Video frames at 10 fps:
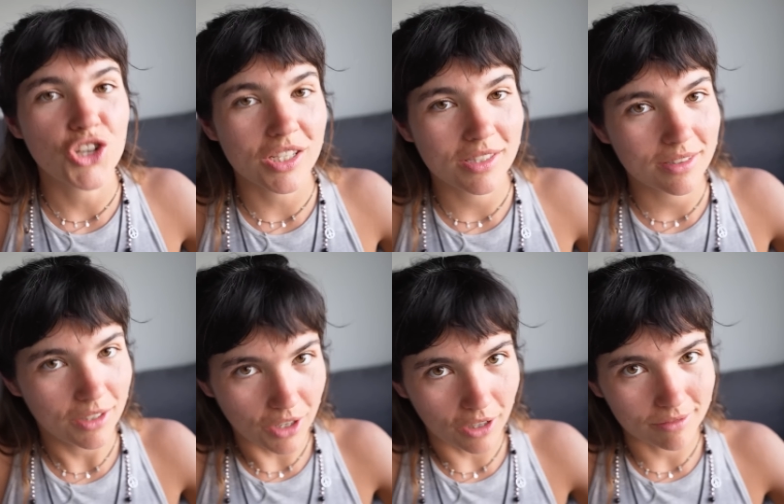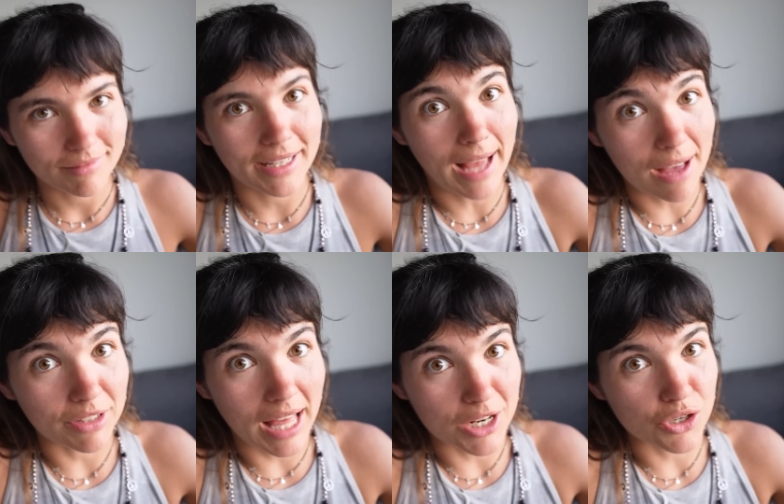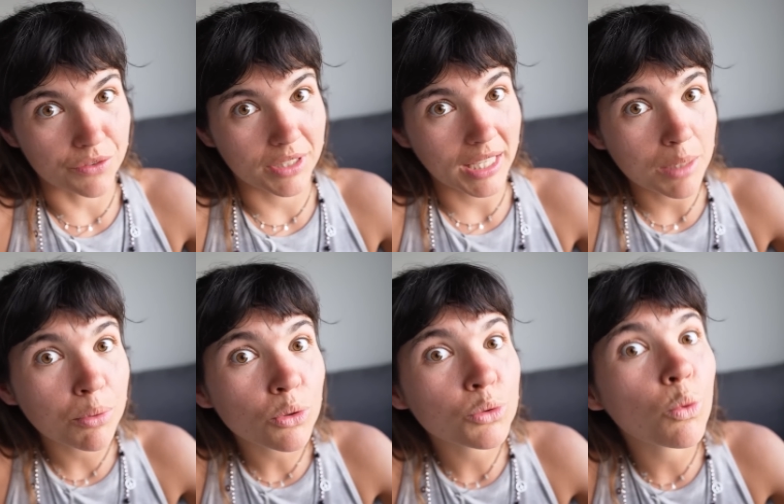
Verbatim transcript: just, you know, an avalanche of keyboard